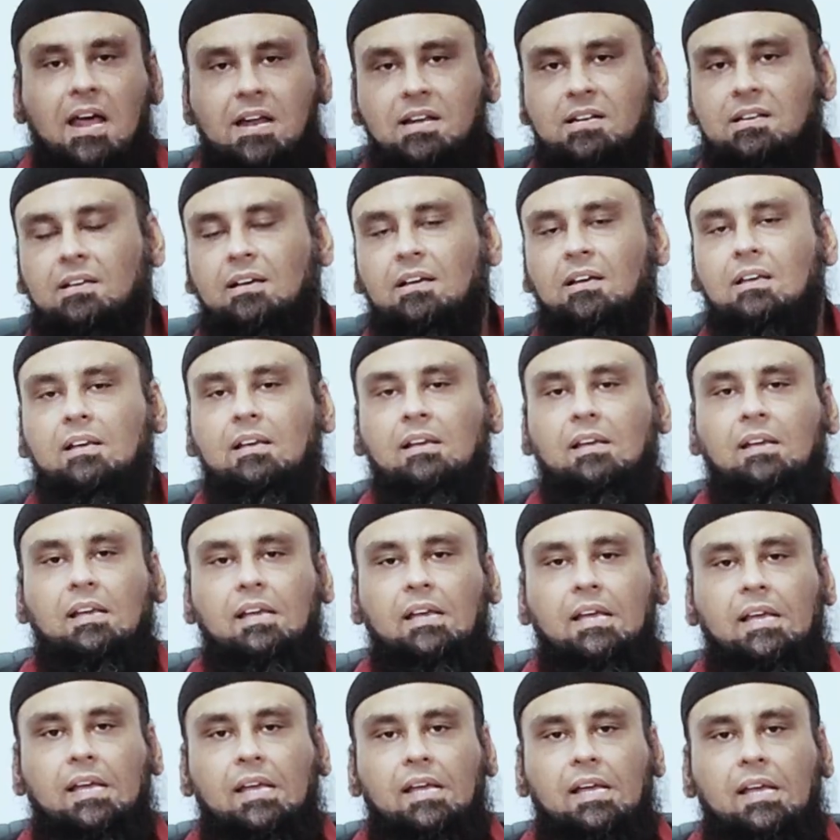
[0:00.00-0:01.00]
flood,
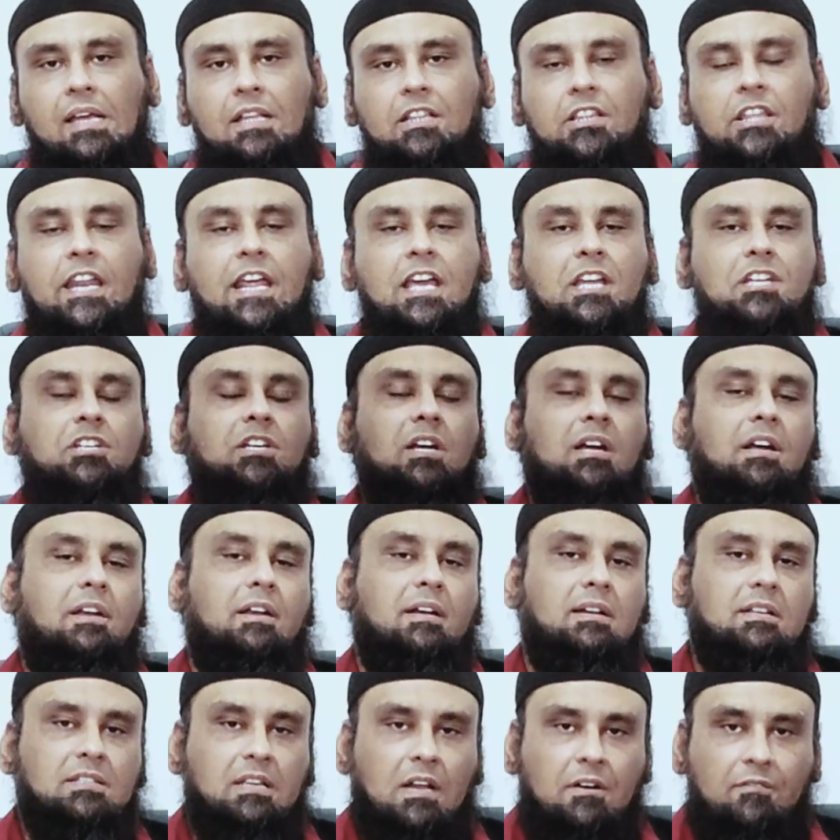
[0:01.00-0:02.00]
three
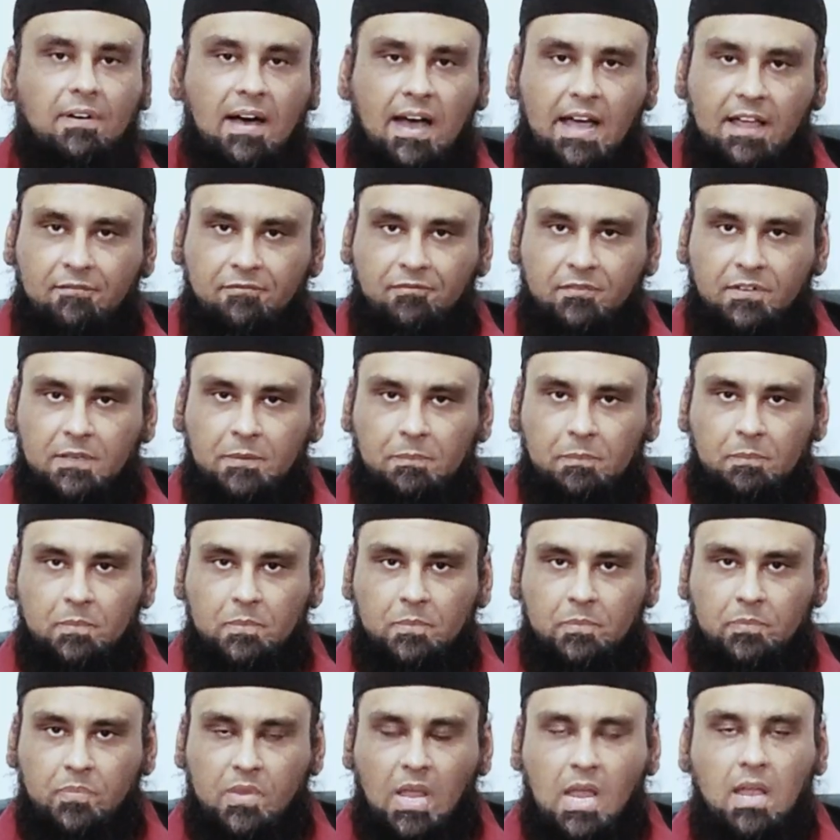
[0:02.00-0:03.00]
children survived,
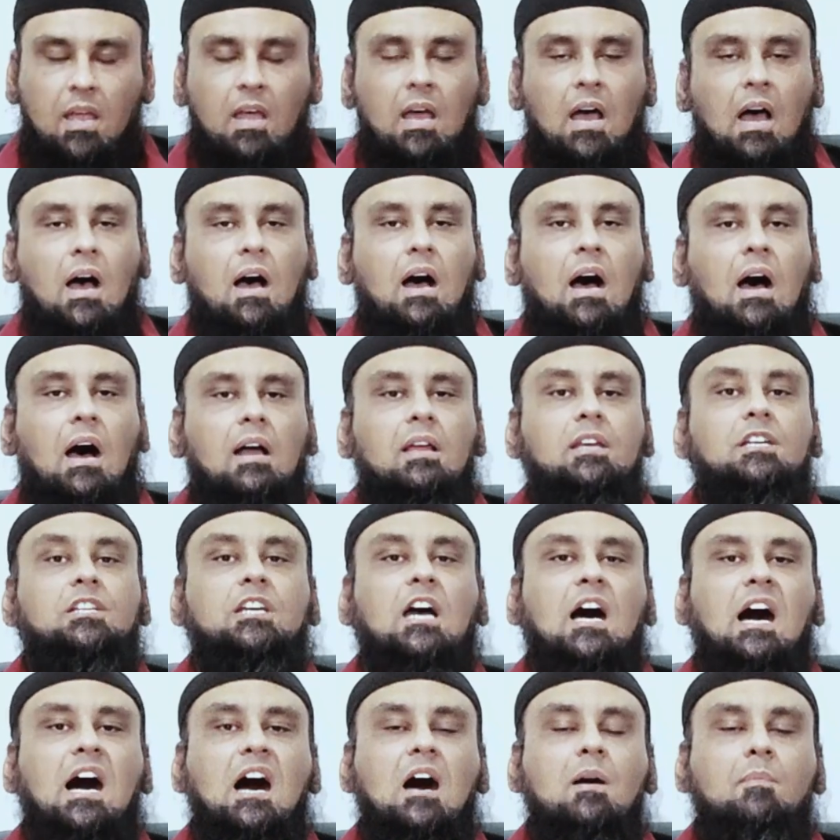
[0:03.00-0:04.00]

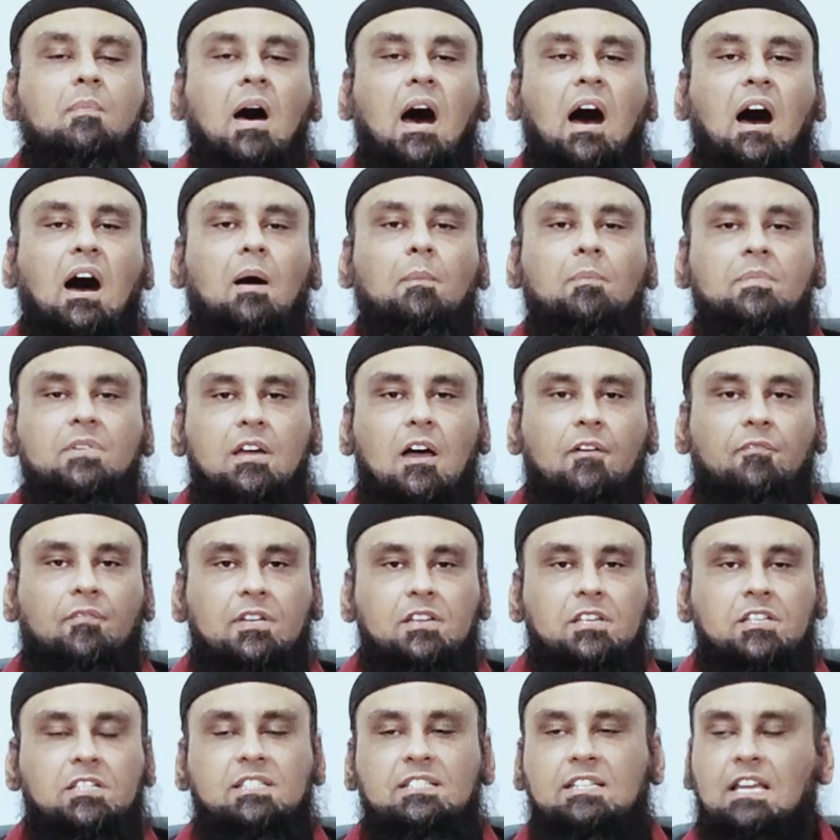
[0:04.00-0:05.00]
Sham, Ham,
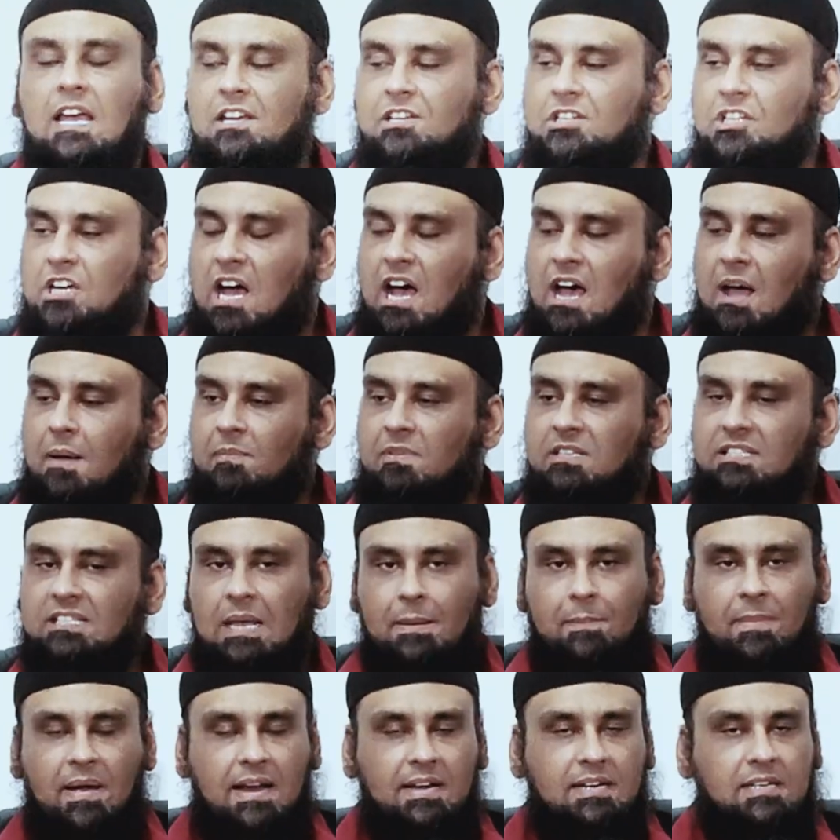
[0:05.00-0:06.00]
Yafis. Sham,
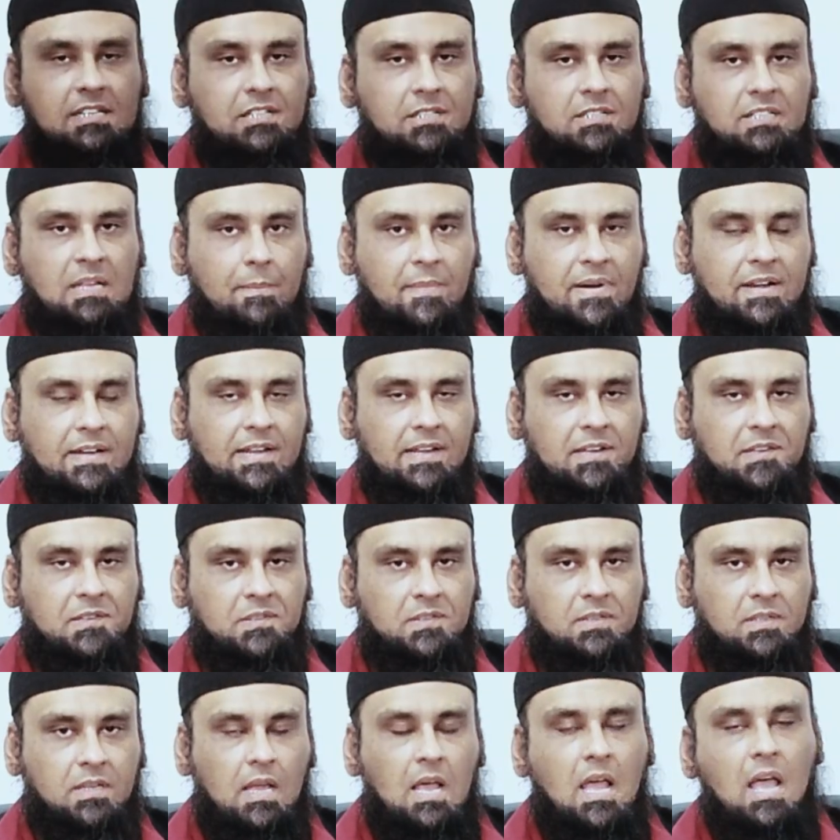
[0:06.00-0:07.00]

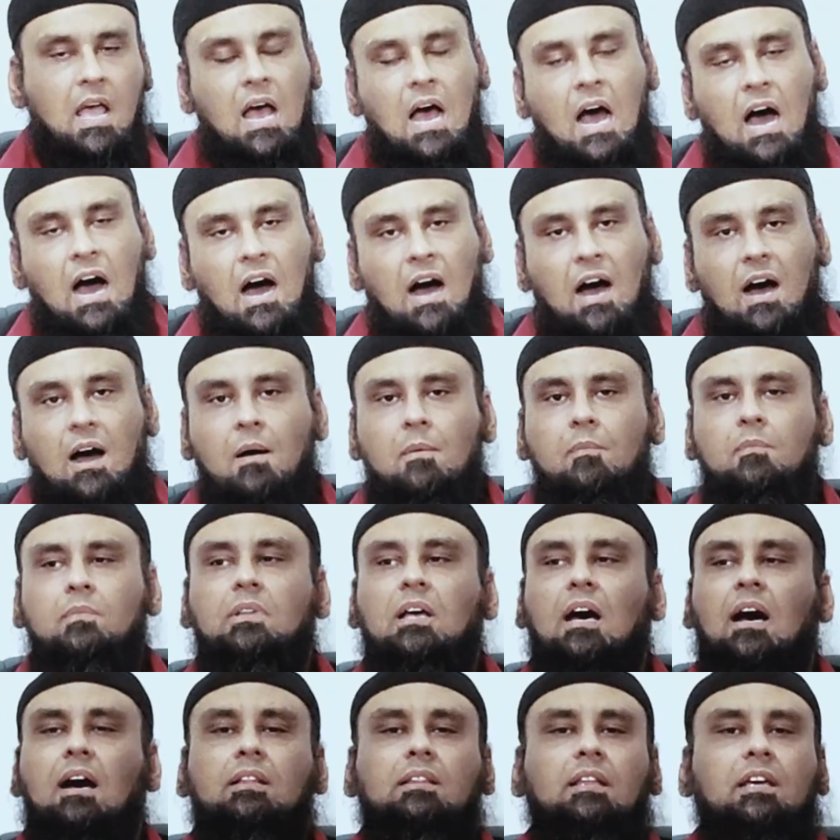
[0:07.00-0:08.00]
Semitics, Ham,
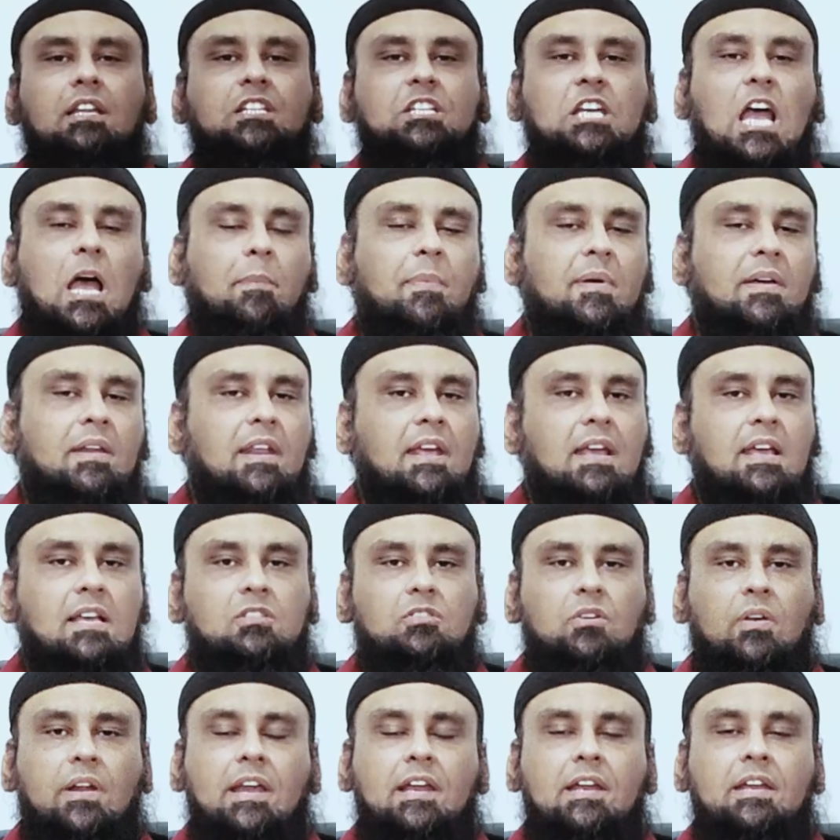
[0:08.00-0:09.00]
the other
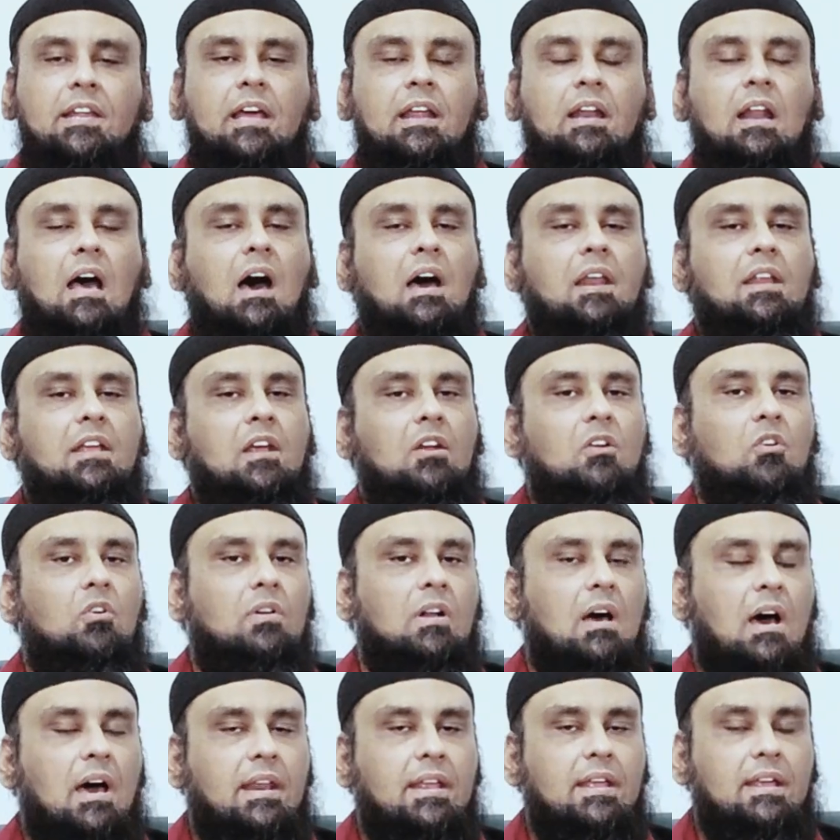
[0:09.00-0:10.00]
Japanese or Indian, Aryan,
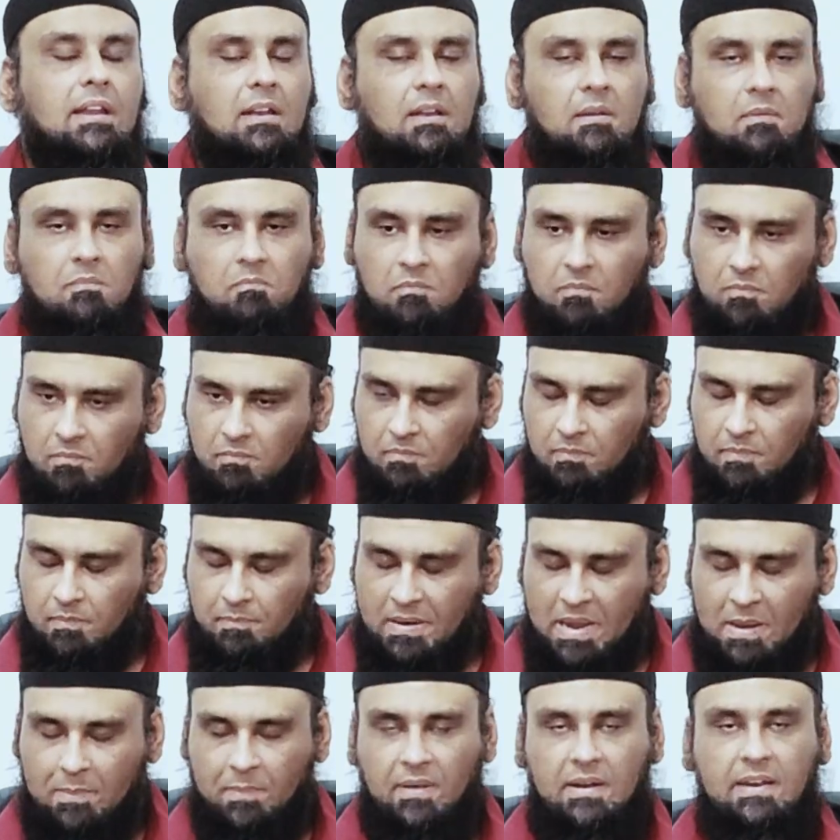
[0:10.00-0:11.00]
non-Aryan
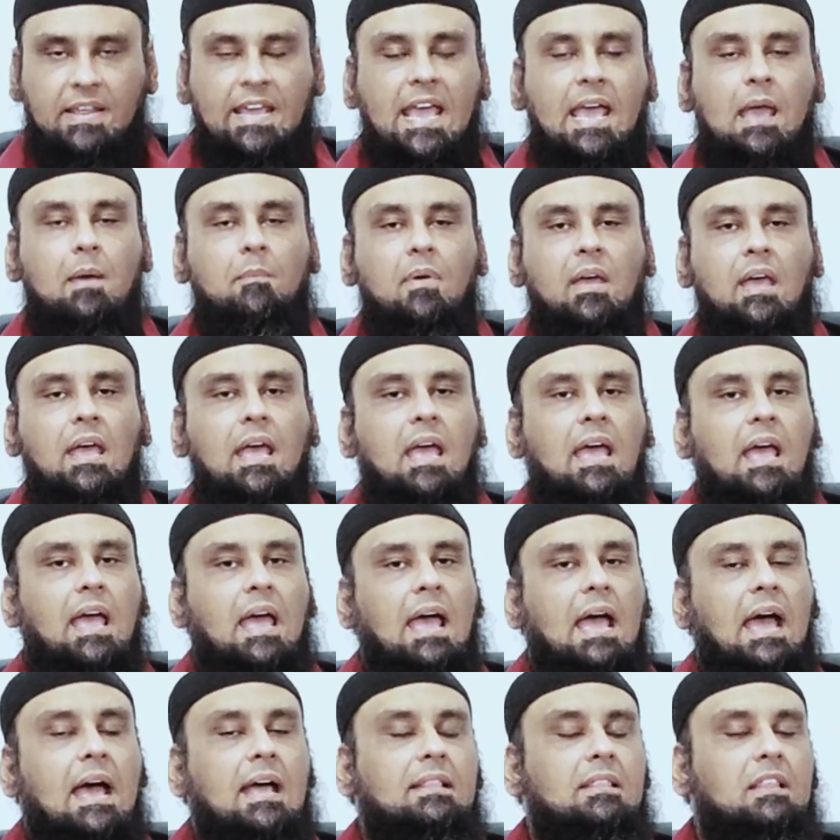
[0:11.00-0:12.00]
people came.
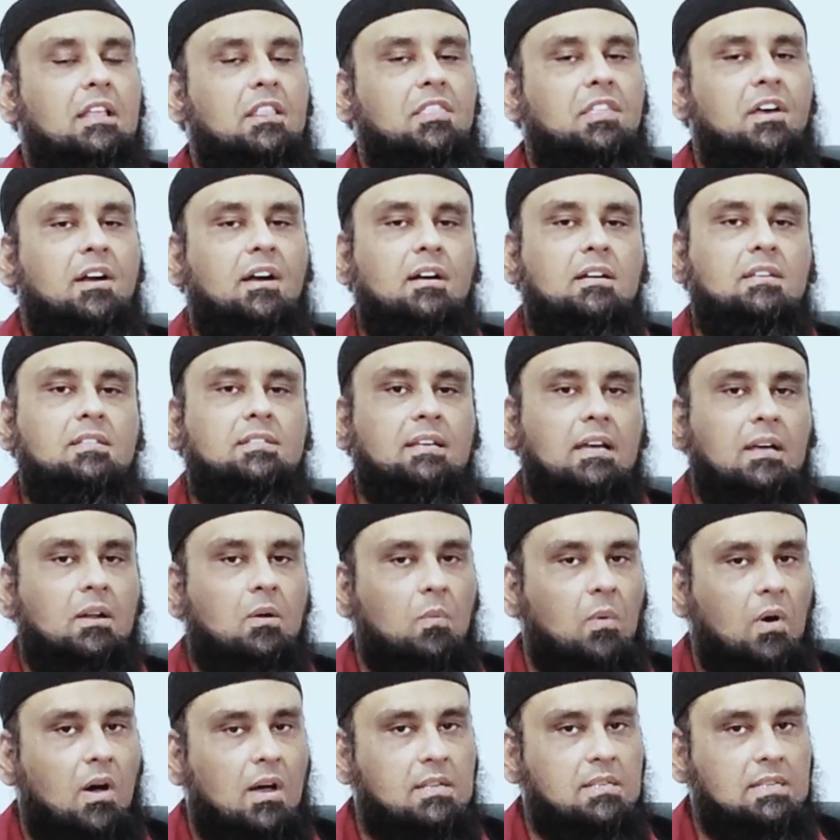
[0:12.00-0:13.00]
And the third
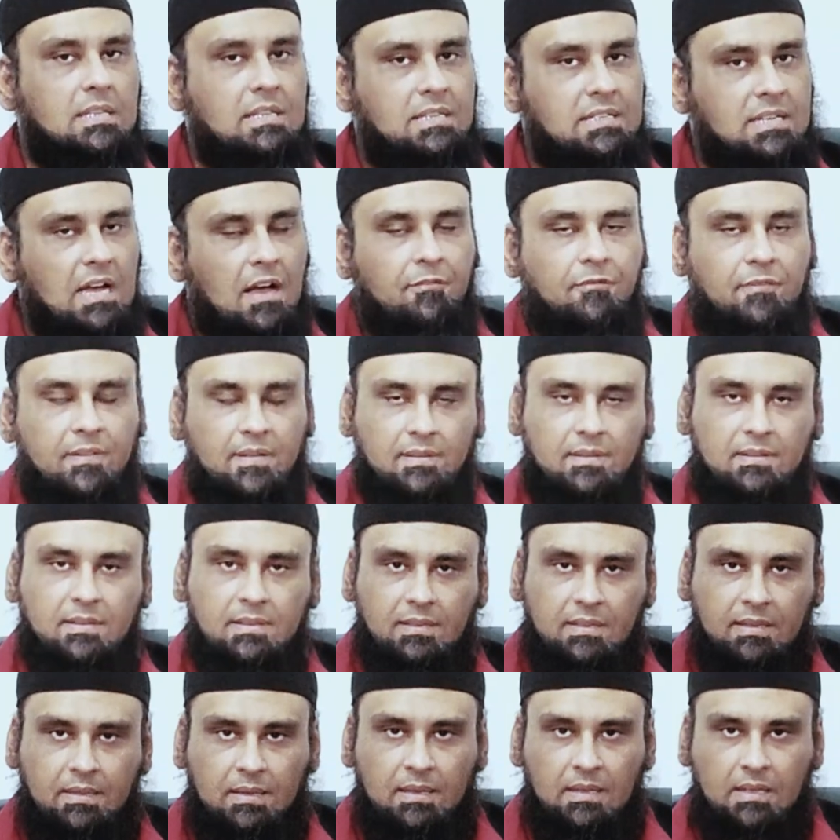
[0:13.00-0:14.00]
son was
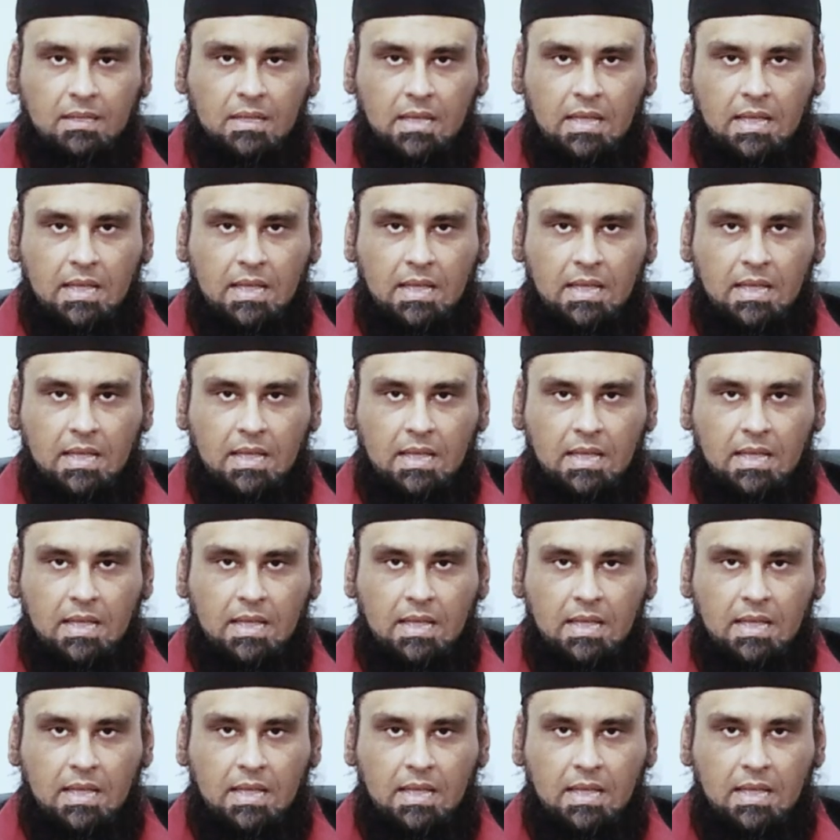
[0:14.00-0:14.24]
Japheth.